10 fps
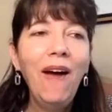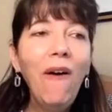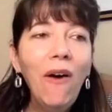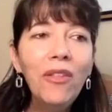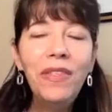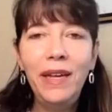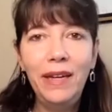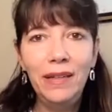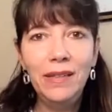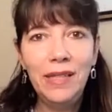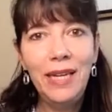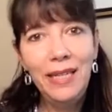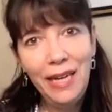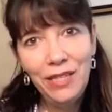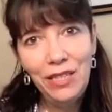all things
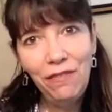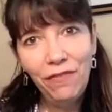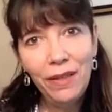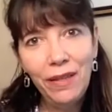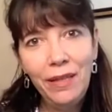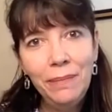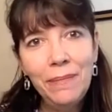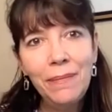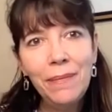ADHD friendly